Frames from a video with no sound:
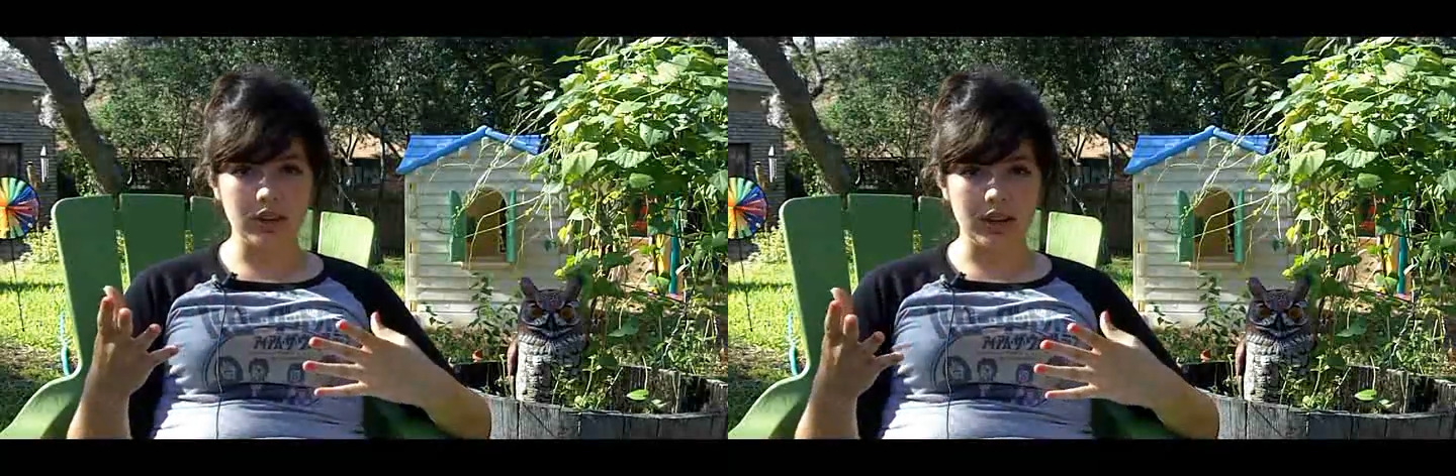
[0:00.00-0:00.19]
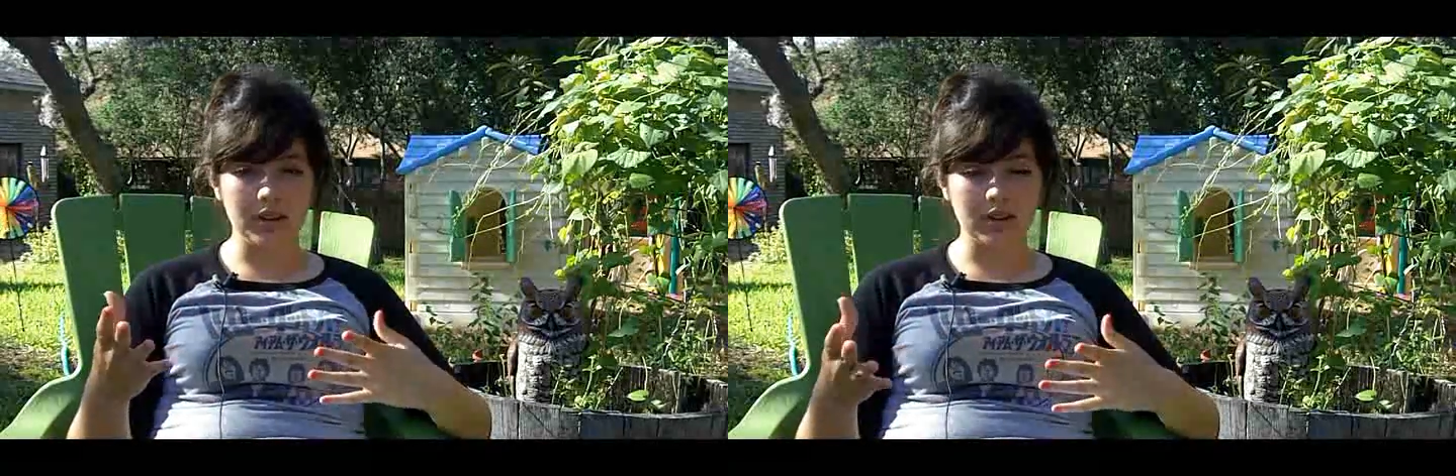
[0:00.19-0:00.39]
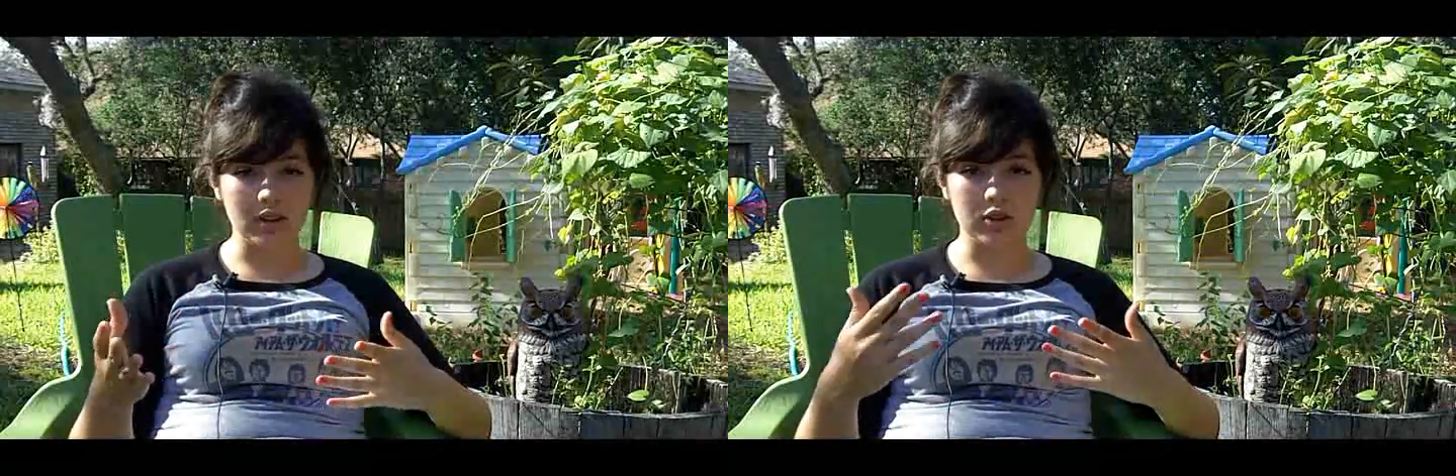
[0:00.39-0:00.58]

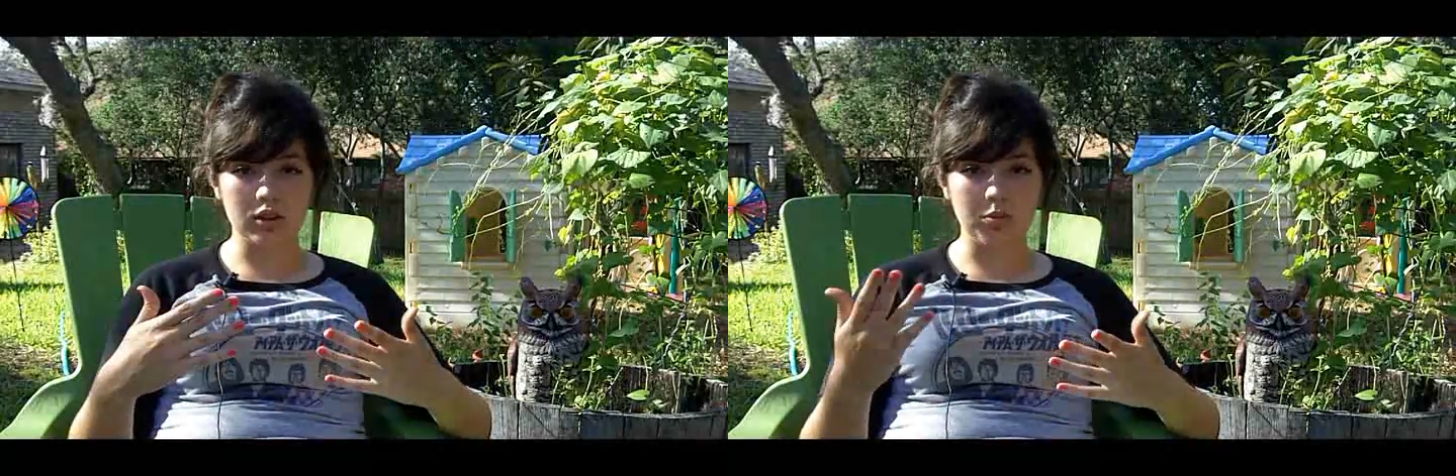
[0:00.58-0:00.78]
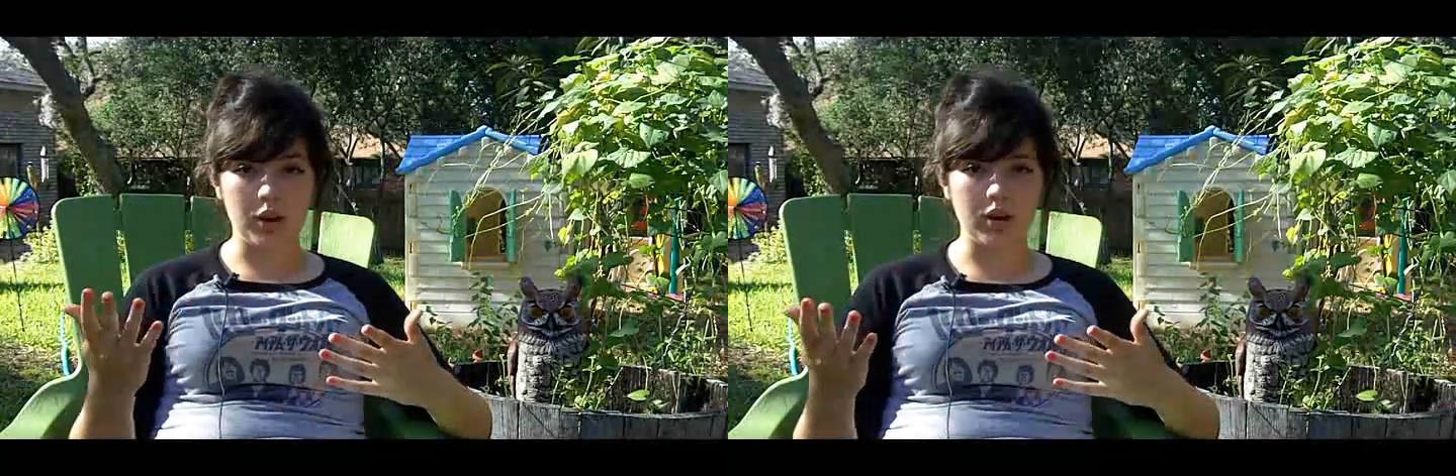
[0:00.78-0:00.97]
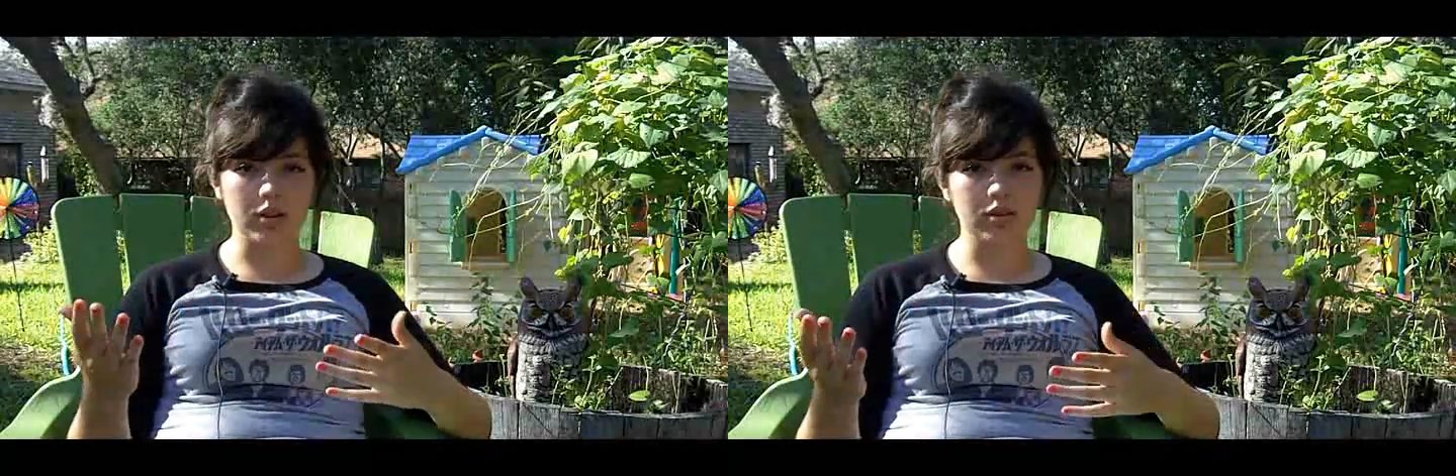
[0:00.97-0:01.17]
days at each of the
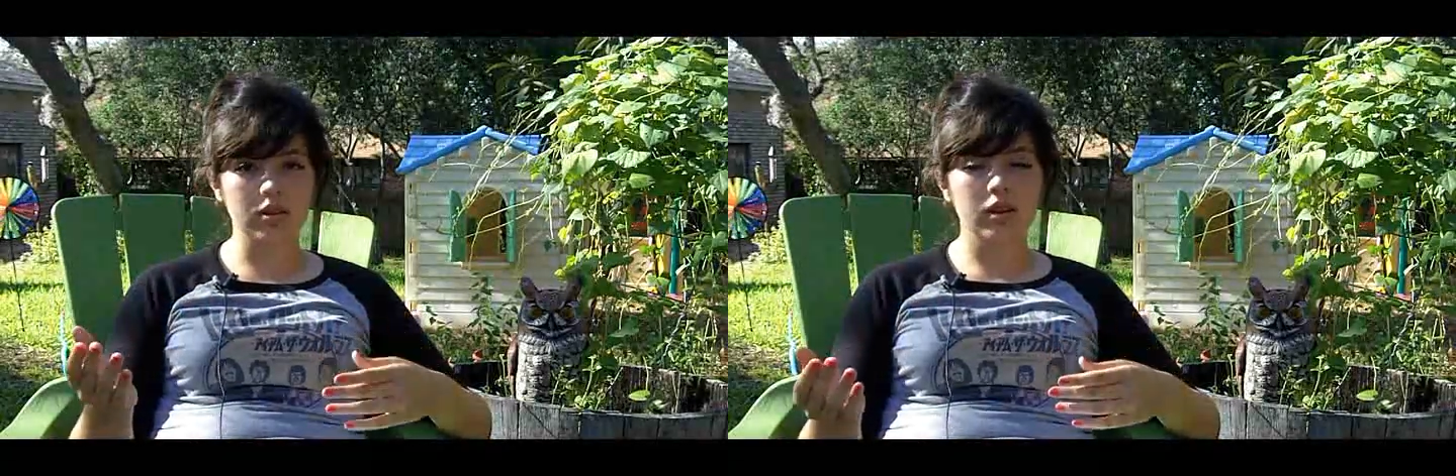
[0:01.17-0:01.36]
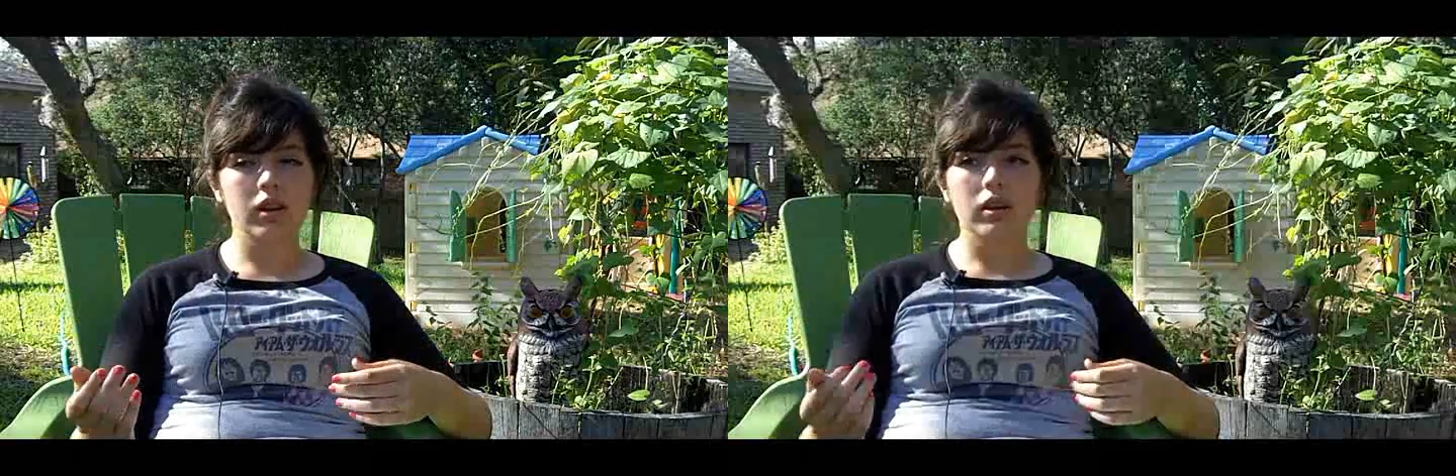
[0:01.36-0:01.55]
parks.